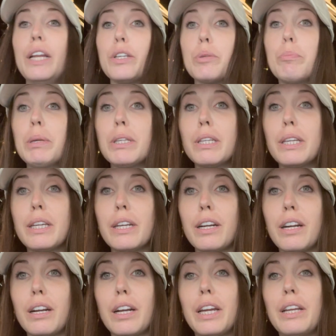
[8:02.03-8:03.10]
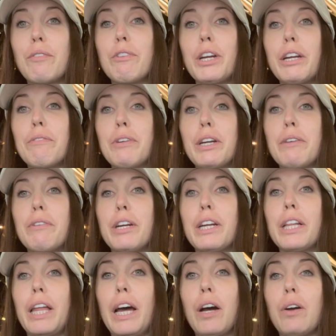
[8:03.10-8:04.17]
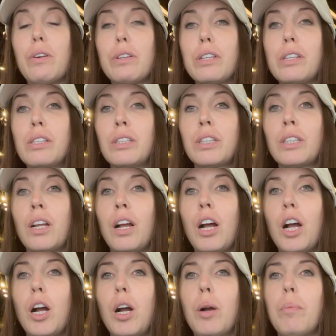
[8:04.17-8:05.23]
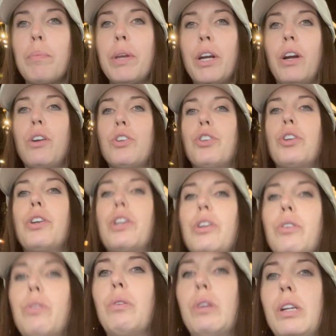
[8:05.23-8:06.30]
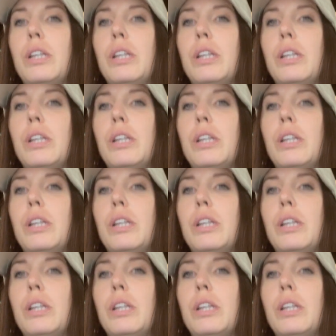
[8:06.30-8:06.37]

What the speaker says: is busy here and very loud. Here, I'll show you